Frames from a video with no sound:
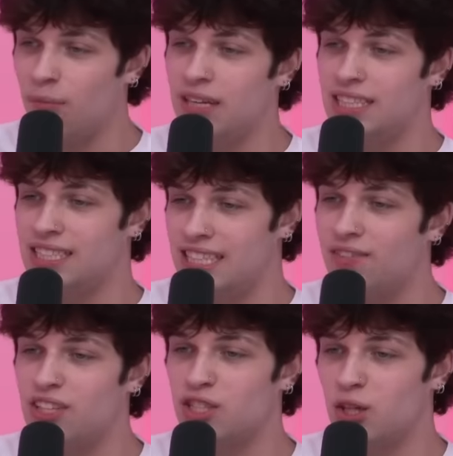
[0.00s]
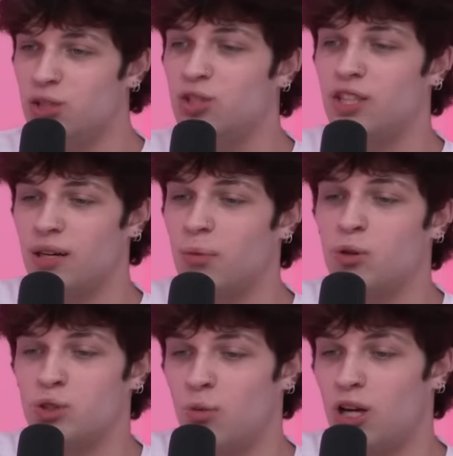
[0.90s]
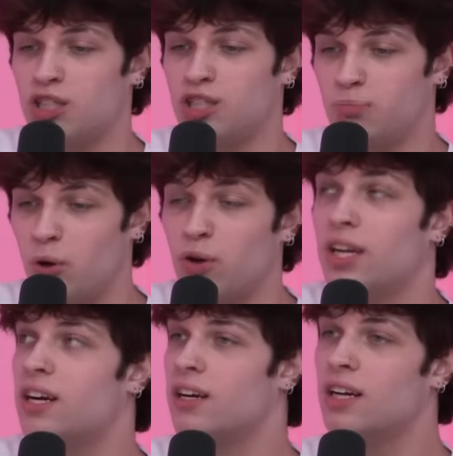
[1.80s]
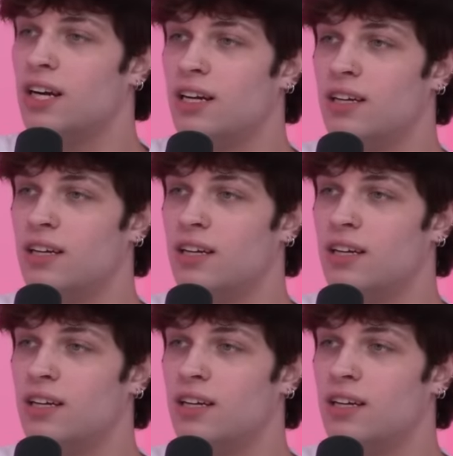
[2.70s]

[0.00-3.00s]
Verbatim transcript: many TV shows do you think a person watches per year? It